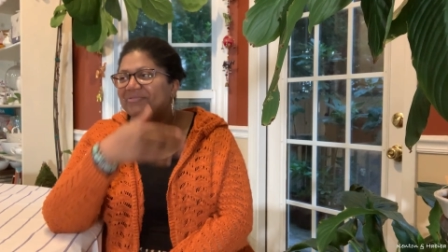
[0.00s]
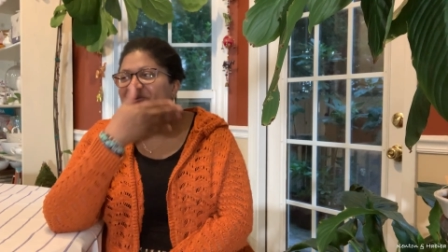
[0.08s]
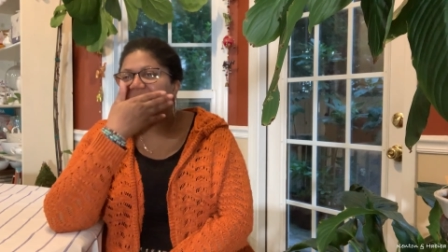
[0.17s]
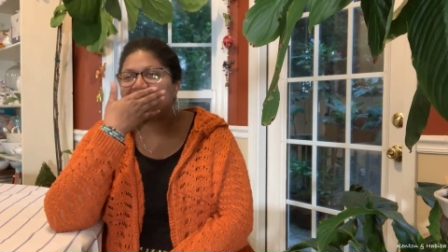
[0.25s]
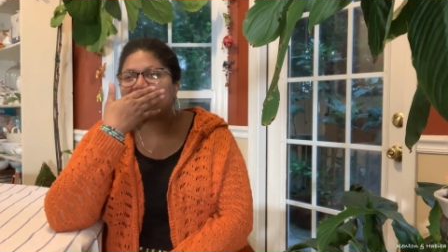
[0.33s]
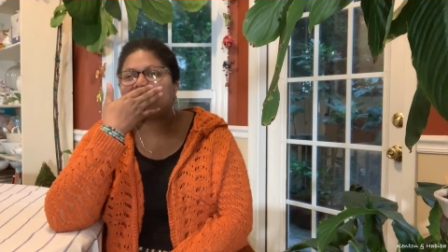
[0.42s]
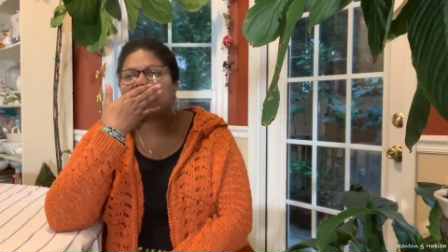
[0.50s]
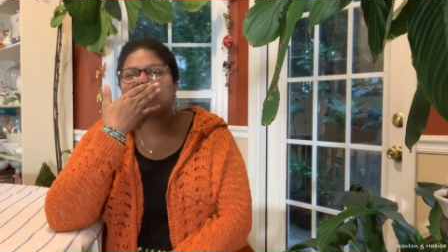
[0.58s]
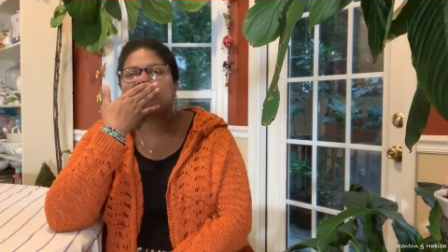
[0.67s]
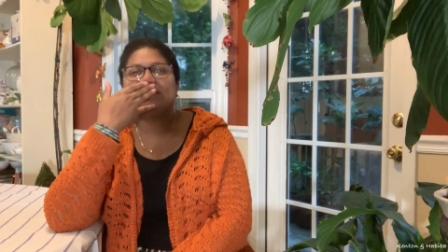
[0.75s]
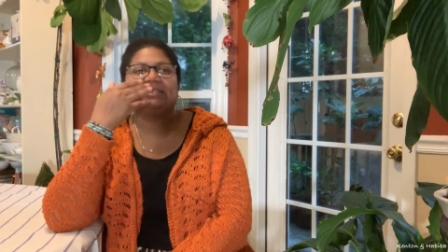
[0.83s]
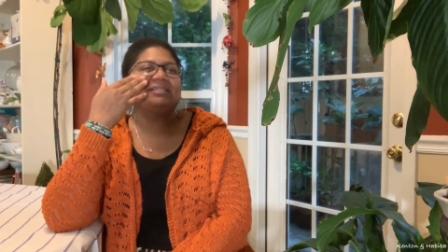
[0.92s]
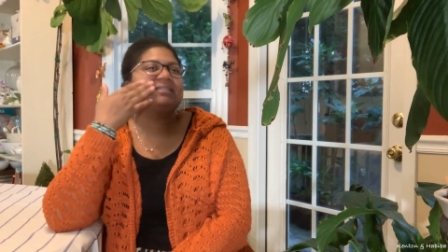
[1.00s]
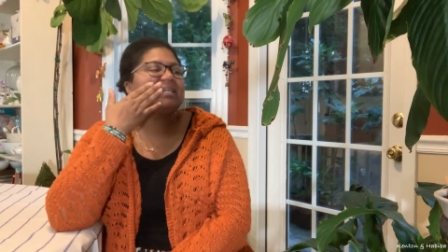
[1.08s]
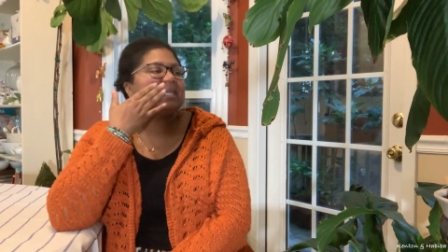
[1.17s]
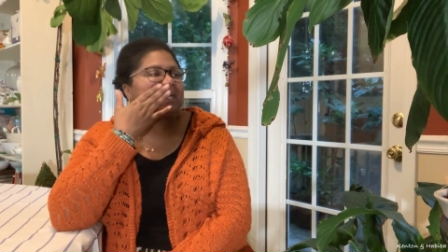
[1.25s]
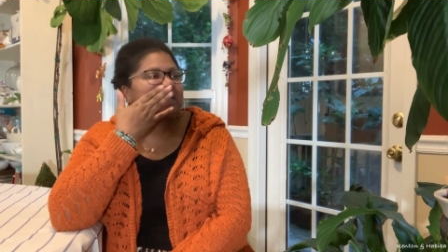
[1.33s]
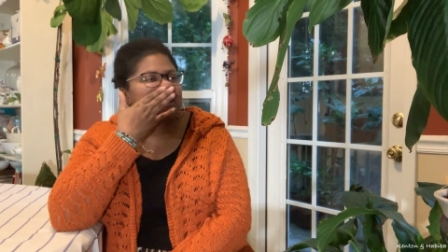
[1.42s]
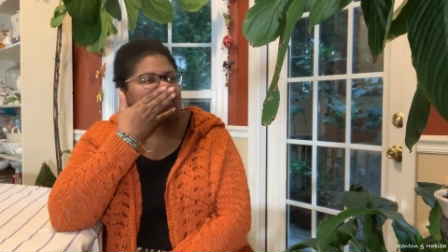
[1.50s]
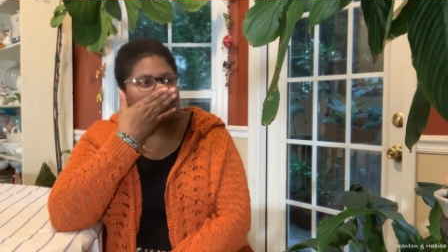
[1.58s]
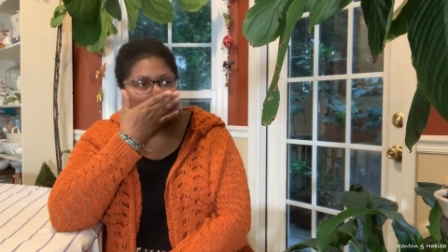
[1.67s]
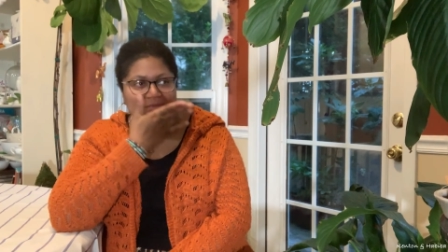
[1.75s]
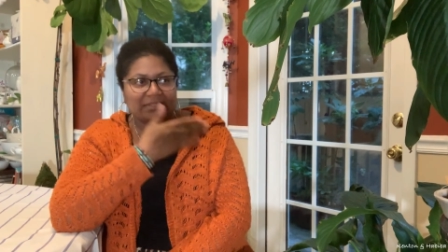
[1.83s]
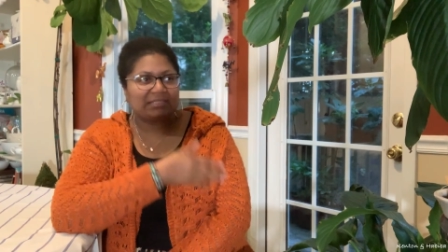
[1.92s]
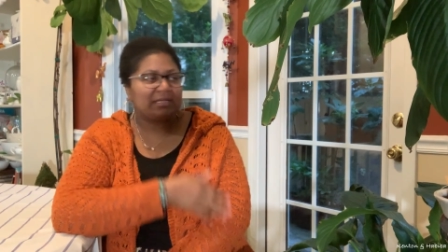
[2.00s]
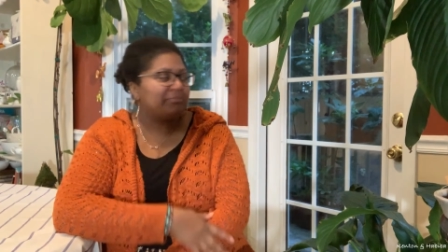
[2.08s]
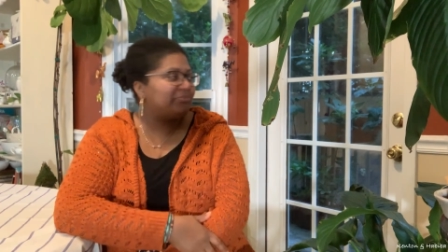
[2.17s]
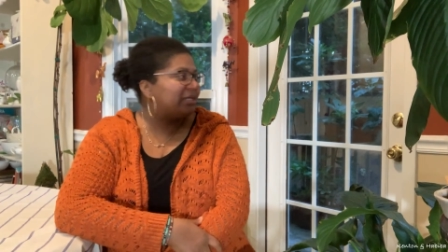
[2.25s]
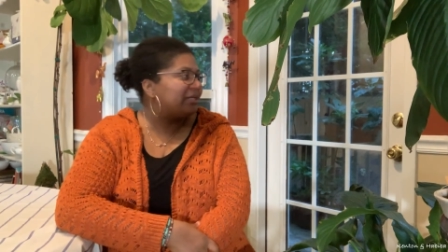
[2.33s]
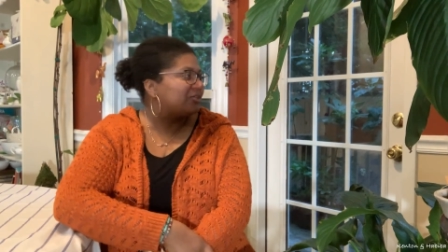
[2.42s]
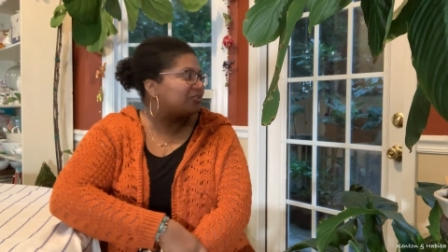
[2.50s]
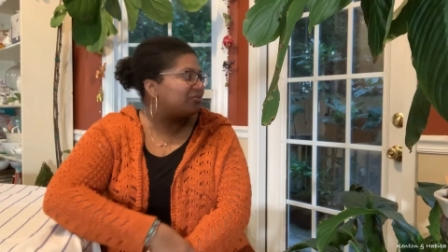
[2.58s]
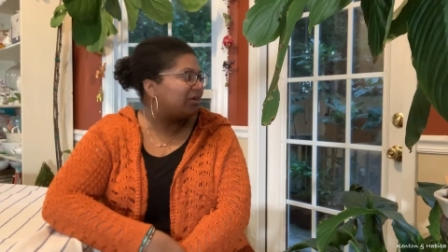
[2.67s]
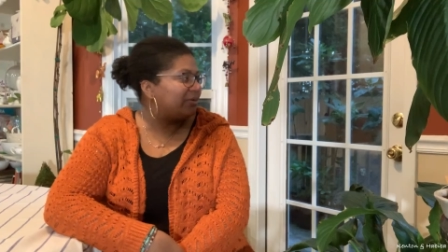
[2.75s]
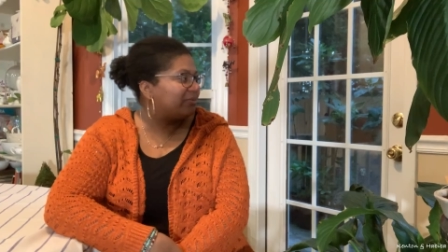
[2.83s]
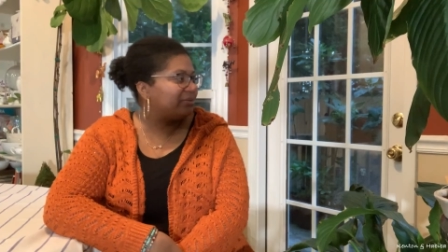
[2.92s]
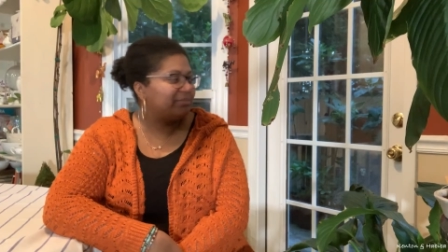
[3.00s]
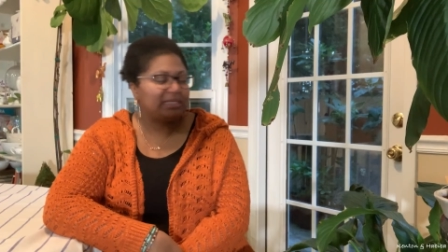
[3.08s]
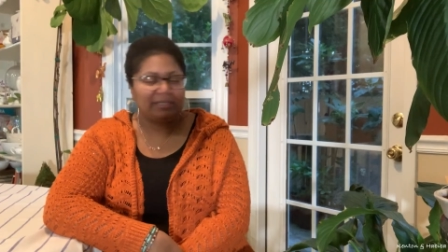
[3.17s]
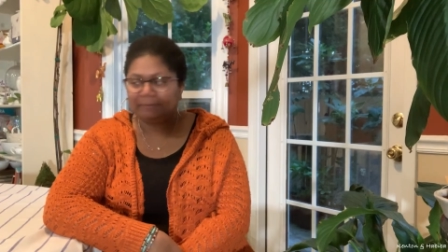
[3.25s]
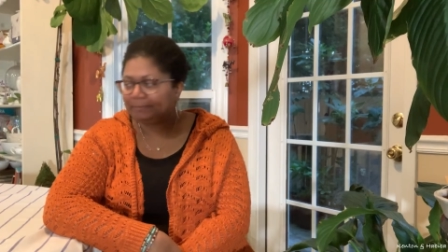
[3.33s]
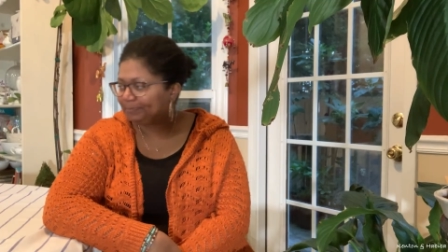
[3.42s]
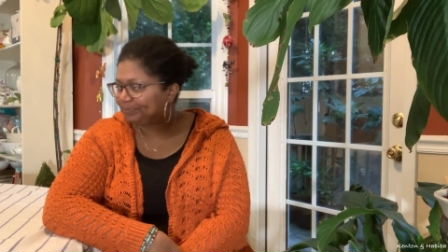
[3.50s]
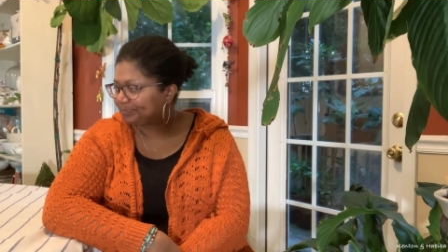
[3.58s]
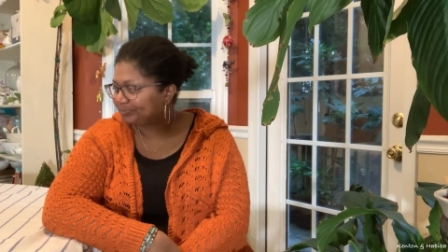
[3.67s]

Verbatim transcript: before y'all really think something is wrong with me,